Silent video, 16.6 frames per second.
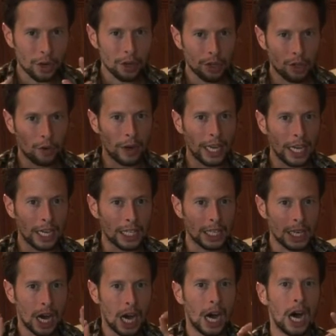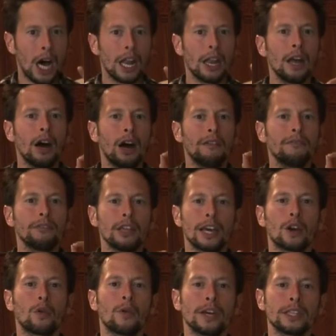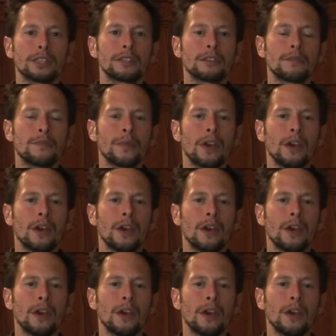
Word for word: you drink a ton of liquids.